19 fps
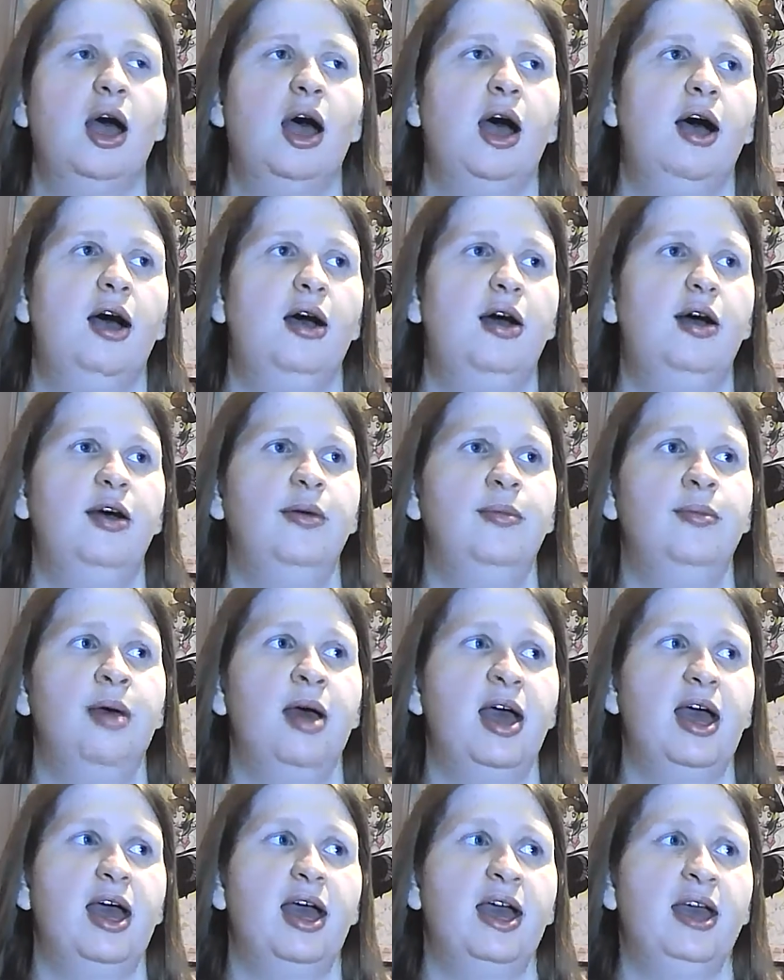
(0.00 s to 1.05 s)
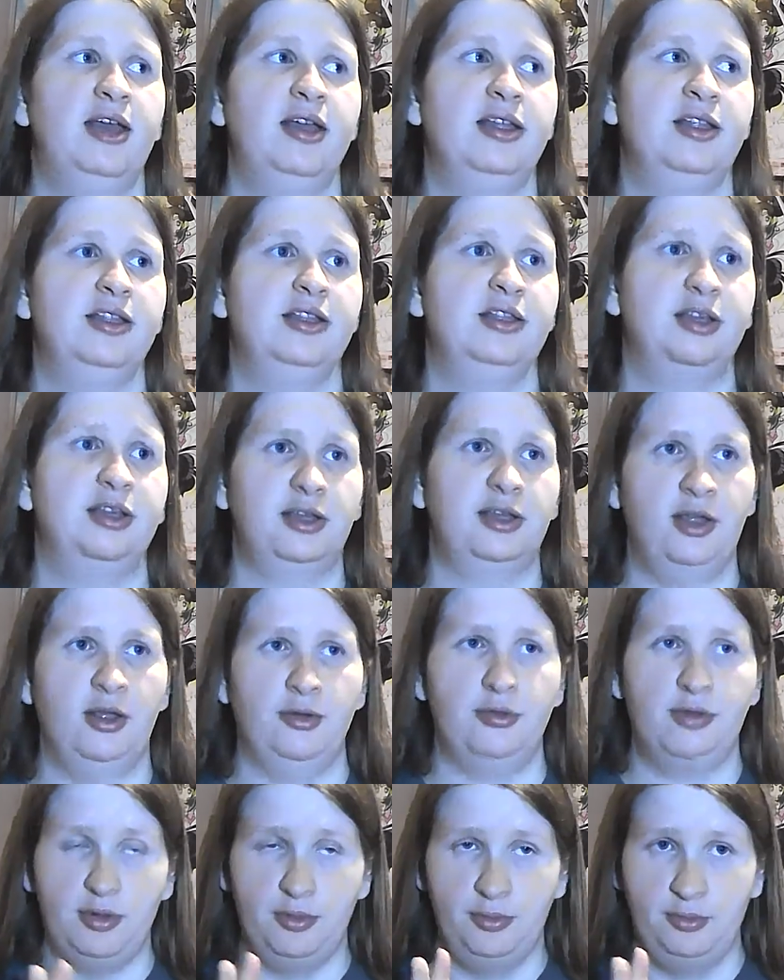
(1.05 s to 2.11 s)
And, you know,
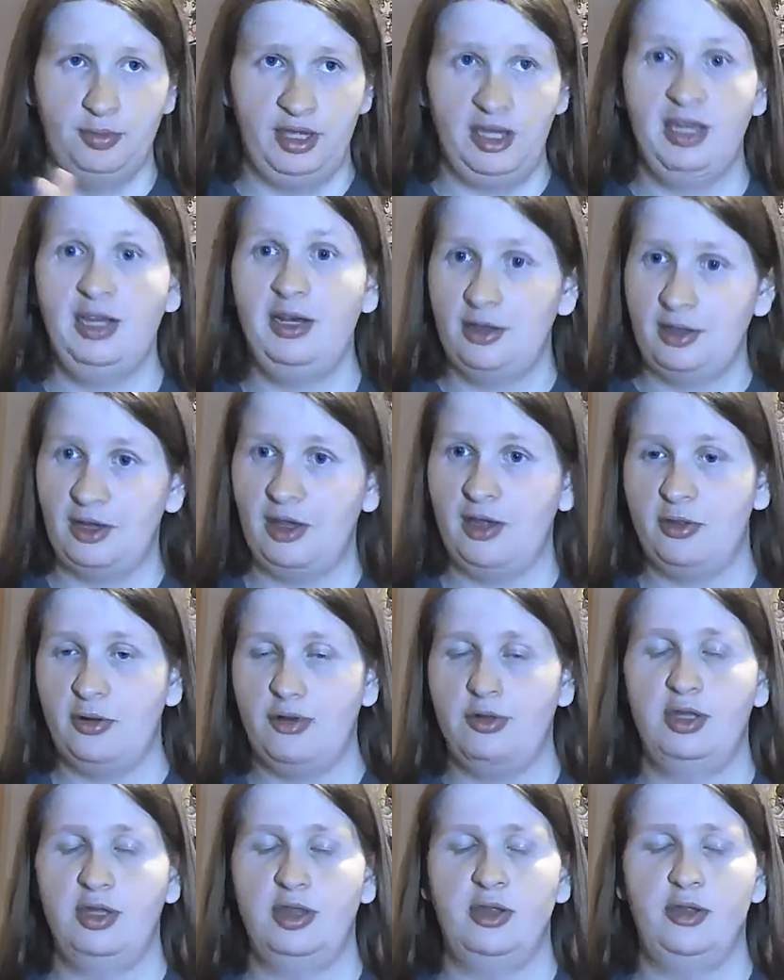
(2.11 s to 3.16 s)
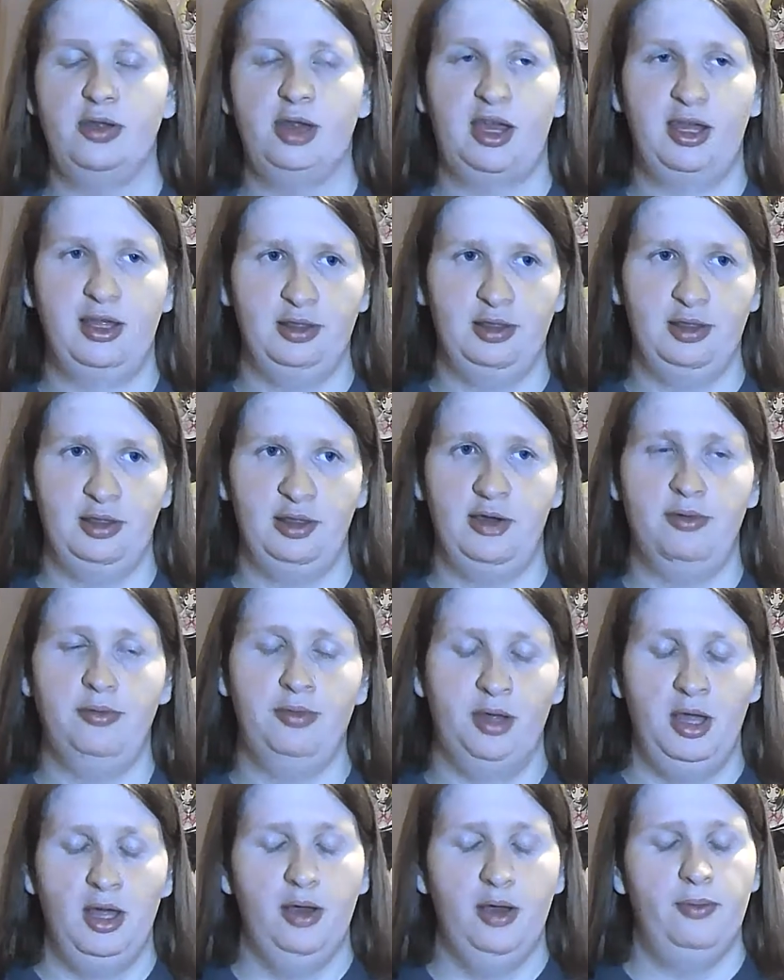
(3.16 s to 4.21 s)
so he doesn't get turned into the Titan. You know,
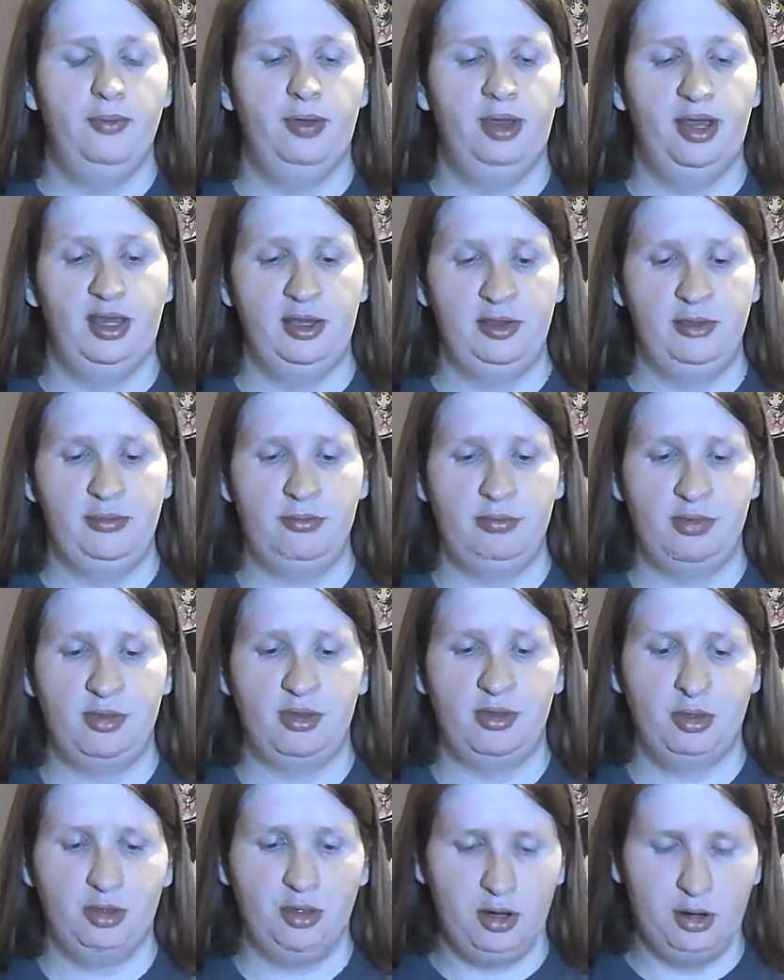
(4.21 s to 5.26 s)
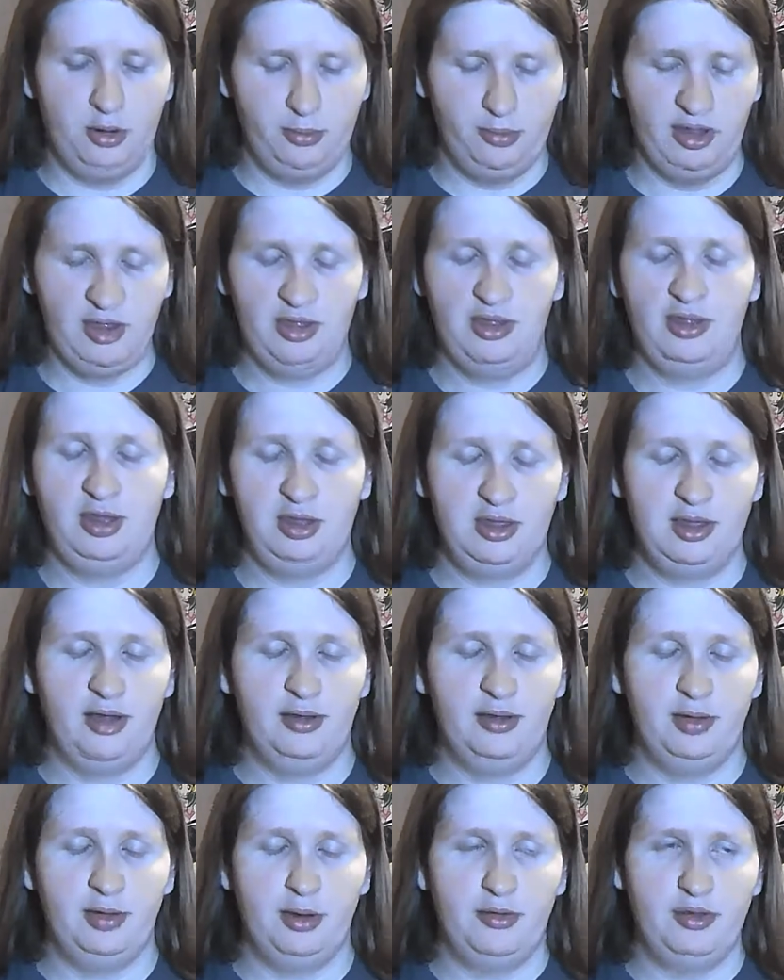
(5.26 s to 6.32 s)
we see
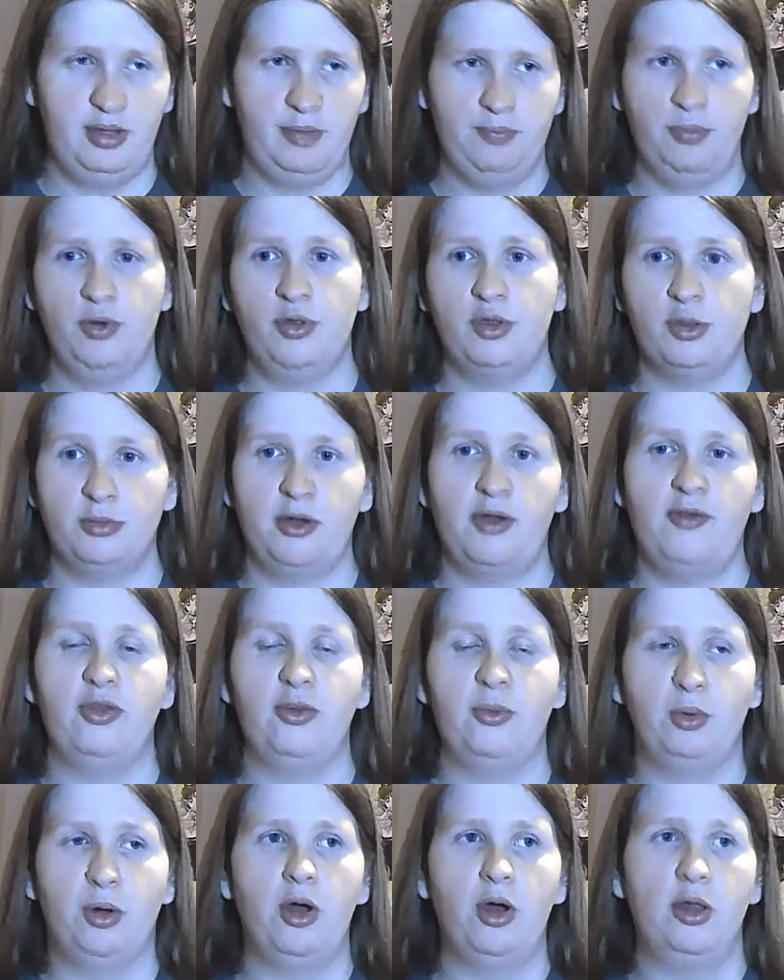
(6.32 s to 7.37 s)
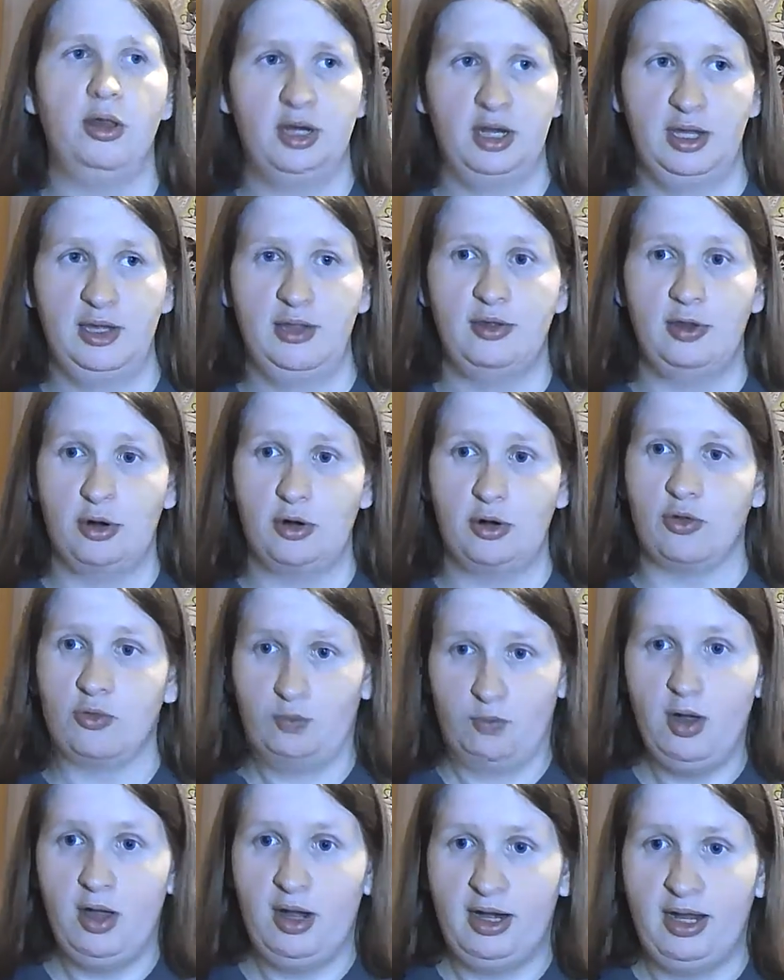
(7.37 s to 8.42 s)
that, you know, they push him off the wall and he starts
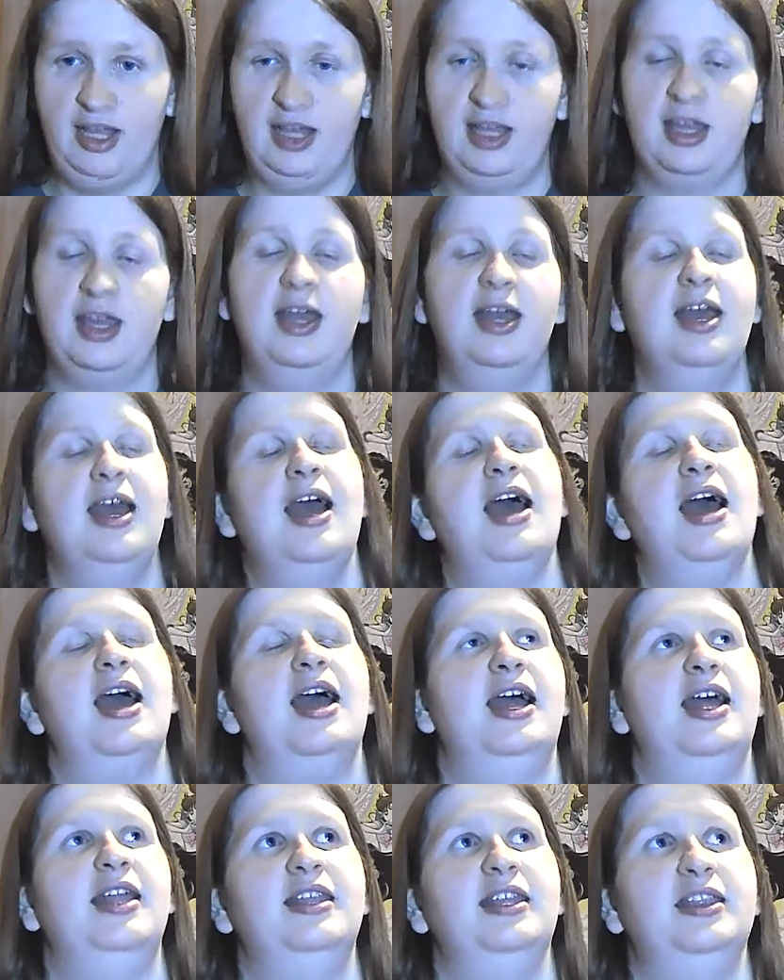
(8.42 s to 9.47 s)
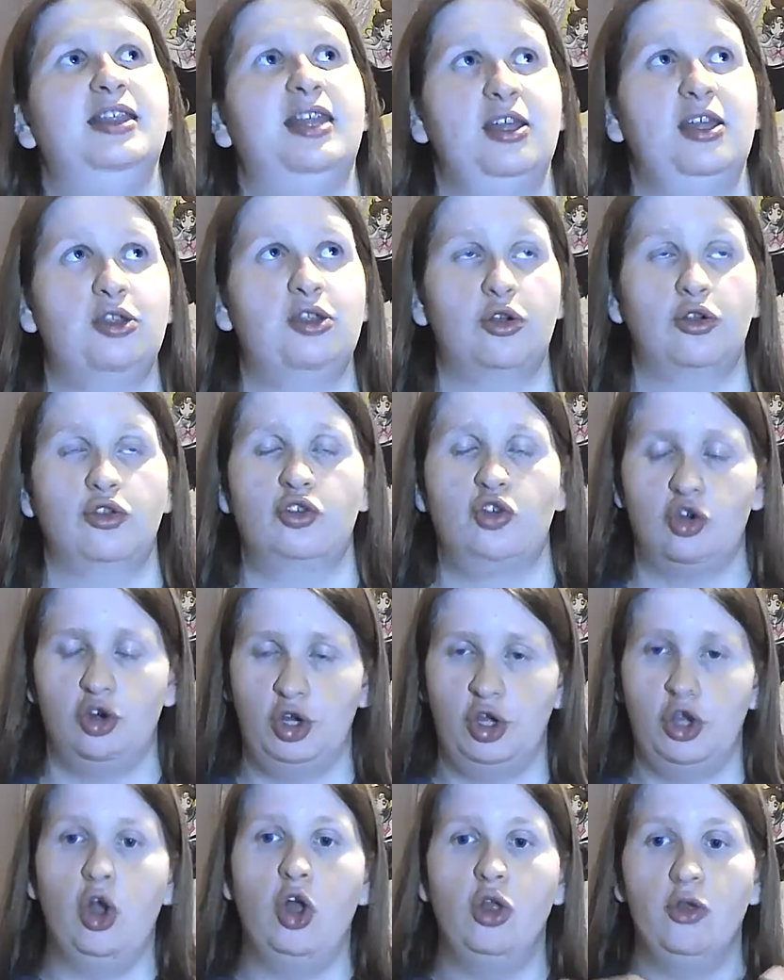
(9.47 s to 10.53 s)
running, and then they start
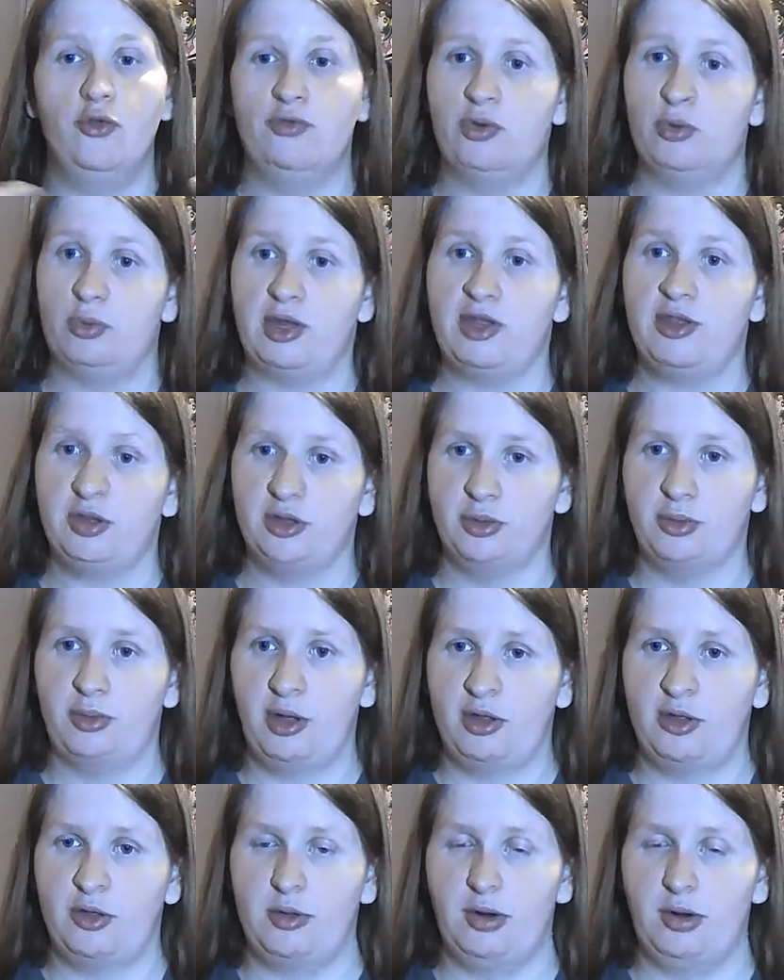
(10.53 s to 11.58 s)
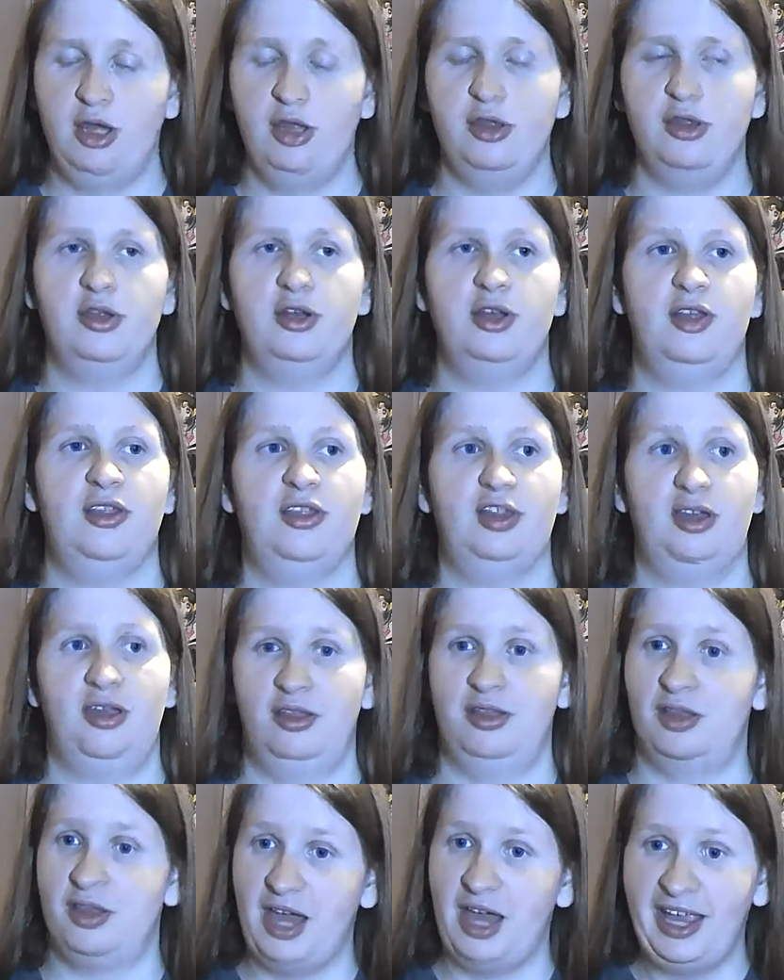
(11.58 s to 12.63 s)
turning all of the rest of the Restorationists
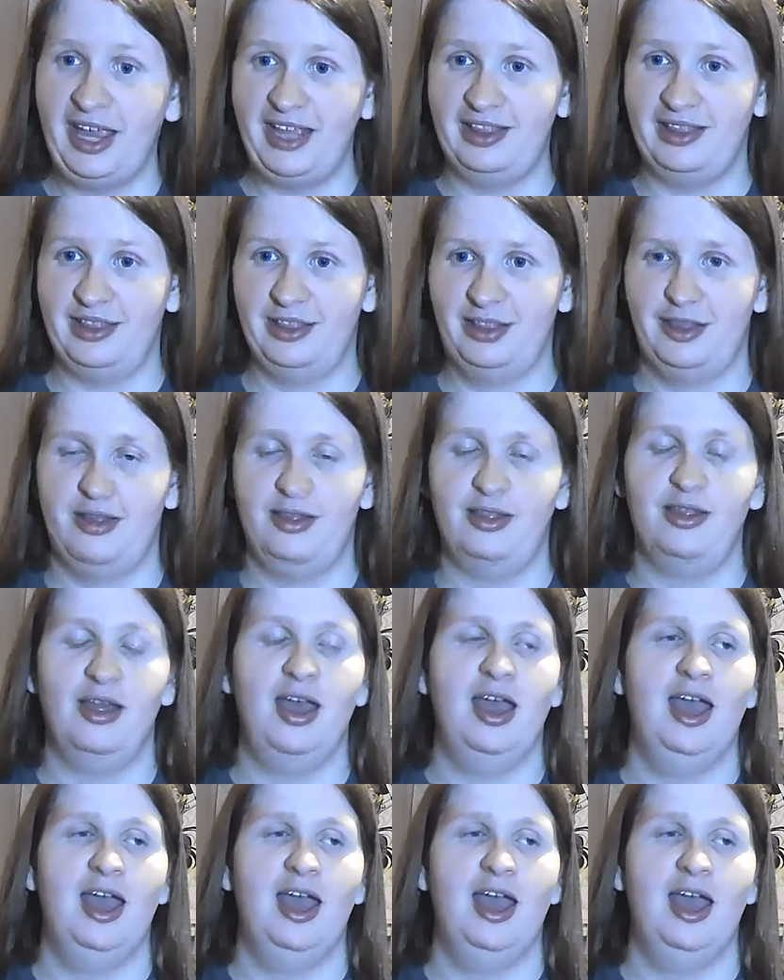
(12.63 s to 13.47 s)
into Titans.